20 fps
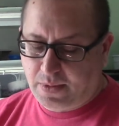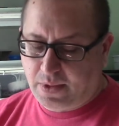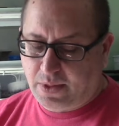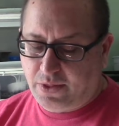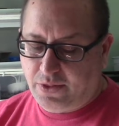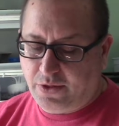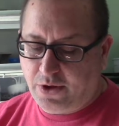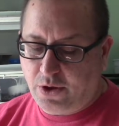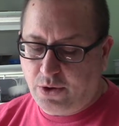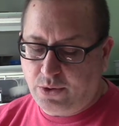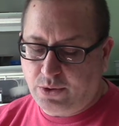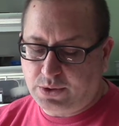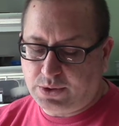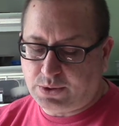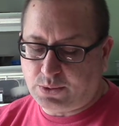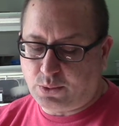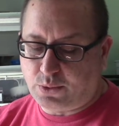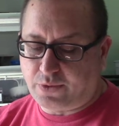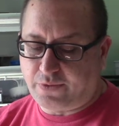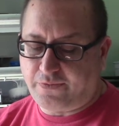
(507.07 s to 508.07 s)

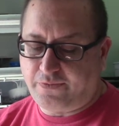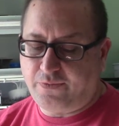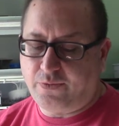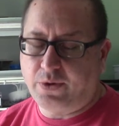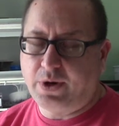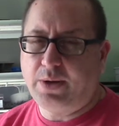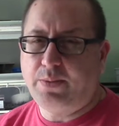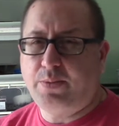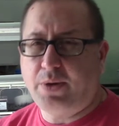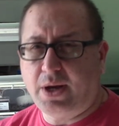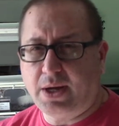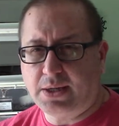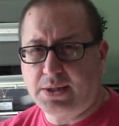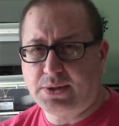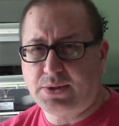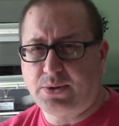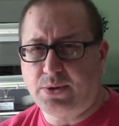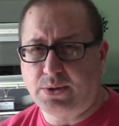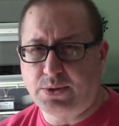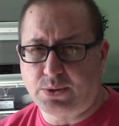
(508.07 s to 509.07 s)
Those were $40.
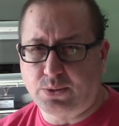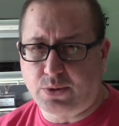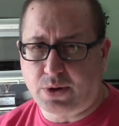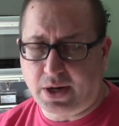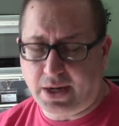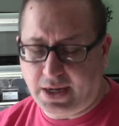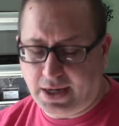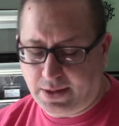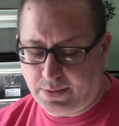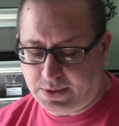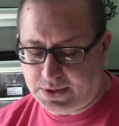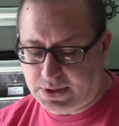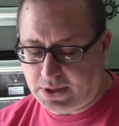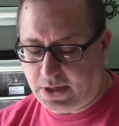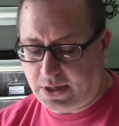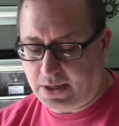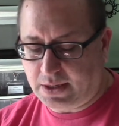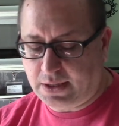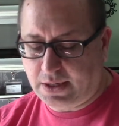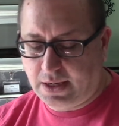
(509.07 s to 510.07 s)
Those were on
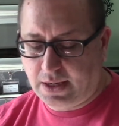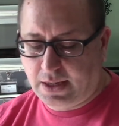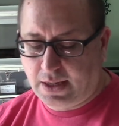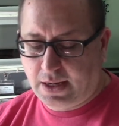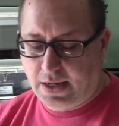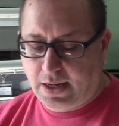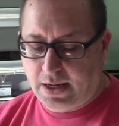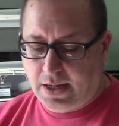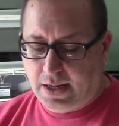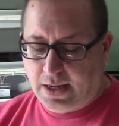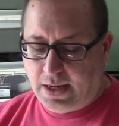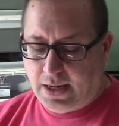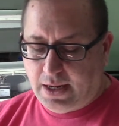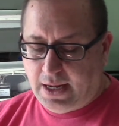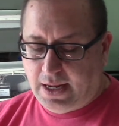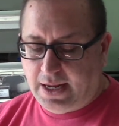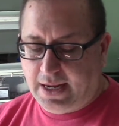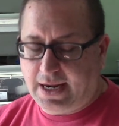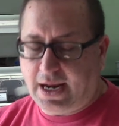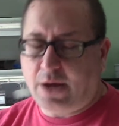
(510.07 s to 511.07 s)
Amazon.
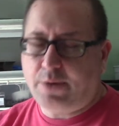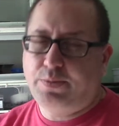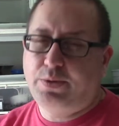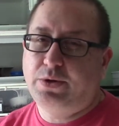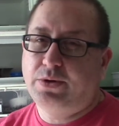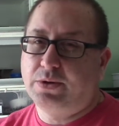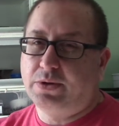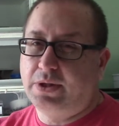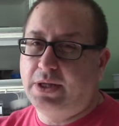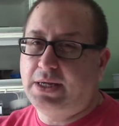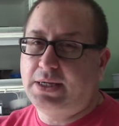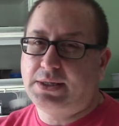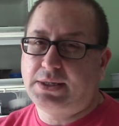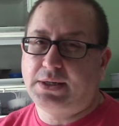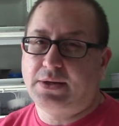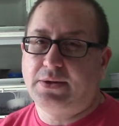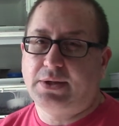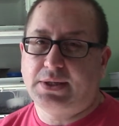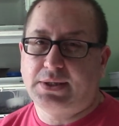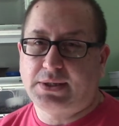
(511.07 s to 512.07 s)
And I'll put links
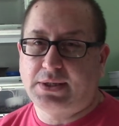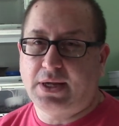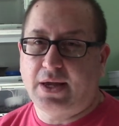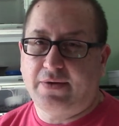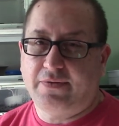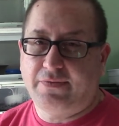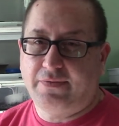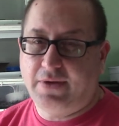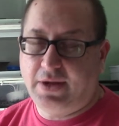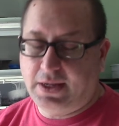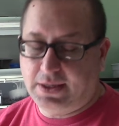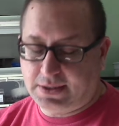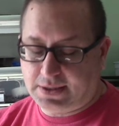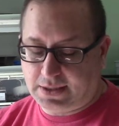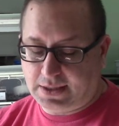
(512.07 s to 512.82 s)
to this stuff in